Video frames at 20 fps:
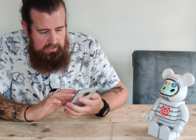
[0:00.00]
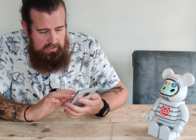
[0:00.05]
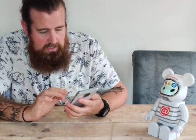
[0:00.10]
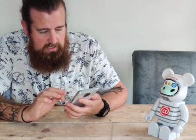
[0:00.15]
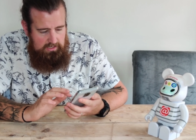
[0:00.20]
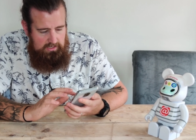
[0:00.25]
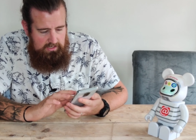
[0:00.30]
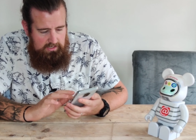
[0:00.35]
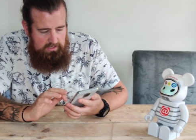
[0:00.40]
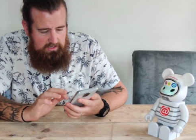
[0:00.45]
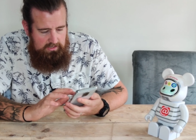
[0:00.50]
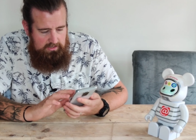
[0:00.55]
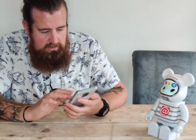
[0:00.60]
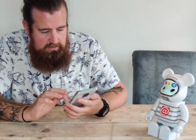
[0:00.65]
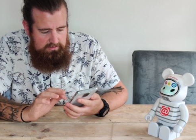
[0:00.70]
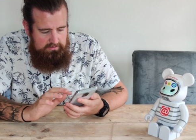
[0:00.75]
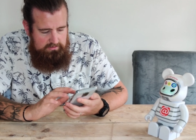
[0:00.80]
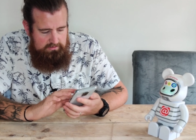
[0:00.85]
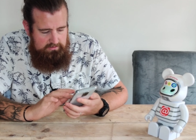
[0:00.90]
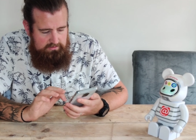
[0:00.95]
and
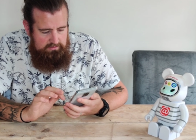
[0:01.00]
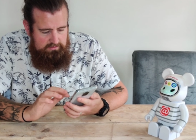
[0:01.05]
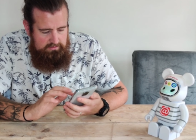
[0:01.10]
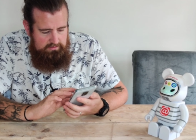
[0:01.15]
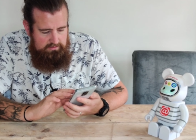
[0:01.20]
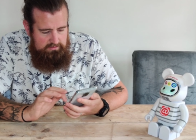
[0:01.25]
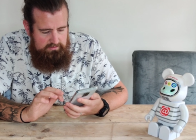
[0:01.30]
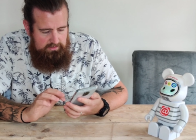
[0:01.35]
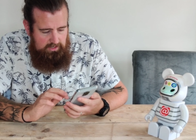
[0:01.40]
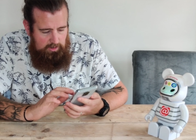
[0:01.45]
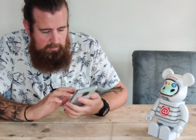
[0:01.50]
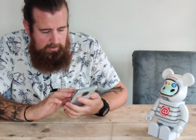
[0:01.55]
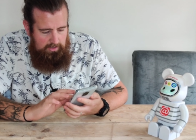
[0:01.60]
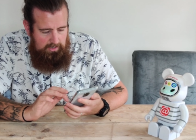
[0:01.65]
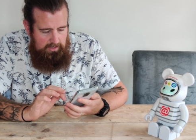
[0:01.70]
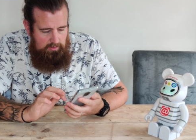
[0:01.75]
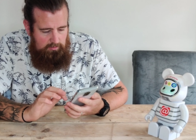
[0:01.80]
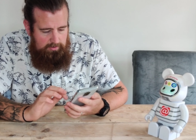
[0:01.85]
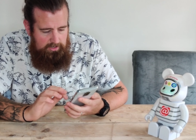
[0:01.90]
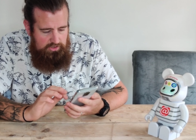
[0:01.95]
there'll be
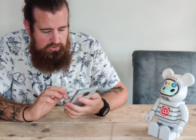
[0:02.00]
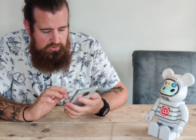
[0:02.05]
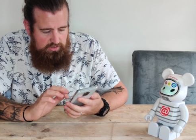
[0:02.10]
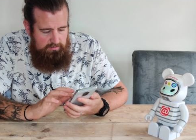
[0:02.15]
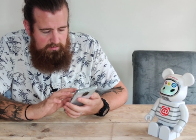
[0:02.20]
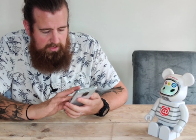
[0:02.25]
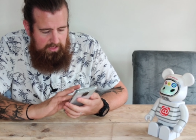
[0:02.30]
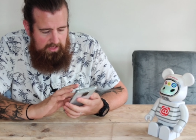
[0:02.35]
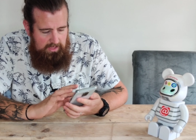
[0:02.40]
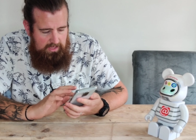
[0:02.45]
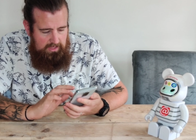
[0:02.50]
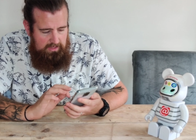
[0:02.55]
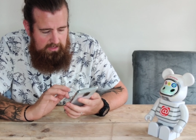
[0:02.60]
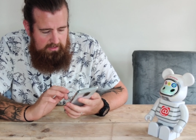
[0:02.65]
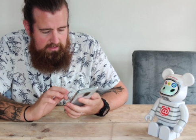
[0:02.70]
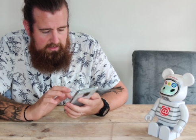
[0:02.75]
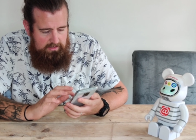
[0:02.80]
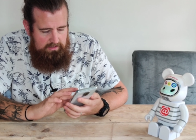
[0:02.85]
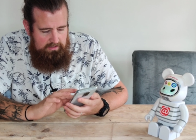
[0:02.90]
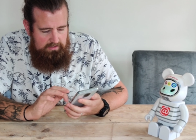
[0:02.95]
a little picture of the bear.
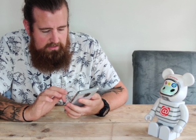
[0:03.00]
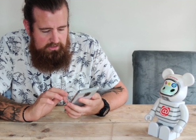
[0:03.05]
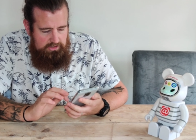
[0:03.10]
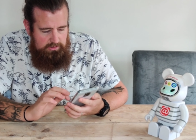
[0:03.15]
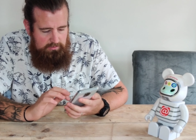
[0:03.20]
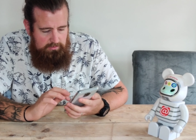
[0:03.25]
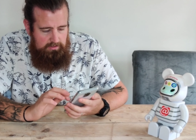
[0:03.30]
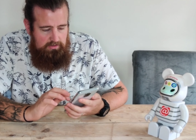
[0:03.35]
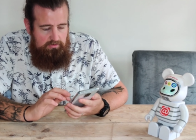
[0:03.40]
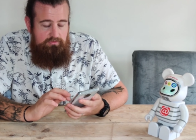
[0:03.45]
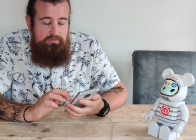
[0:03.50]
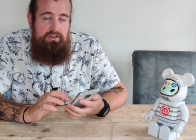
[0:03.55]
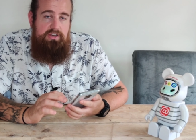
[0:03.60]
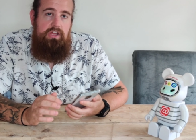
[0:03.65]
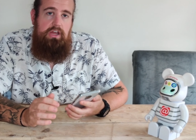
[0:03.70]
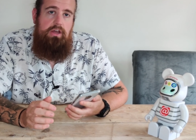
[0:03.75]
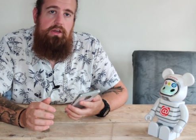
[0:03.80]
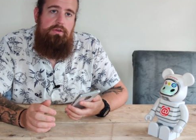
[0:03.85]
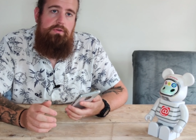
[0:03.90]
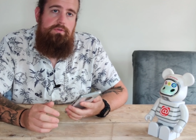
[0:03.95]
There's a couple of little
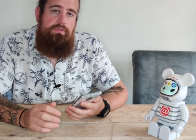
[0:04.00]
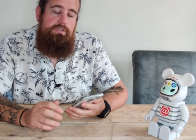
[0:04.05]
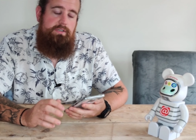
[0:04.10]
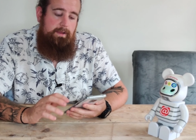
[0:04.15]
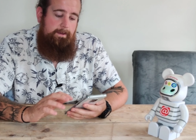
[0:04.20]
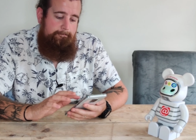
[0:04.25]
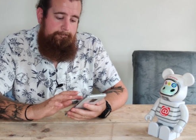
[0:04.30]
videos,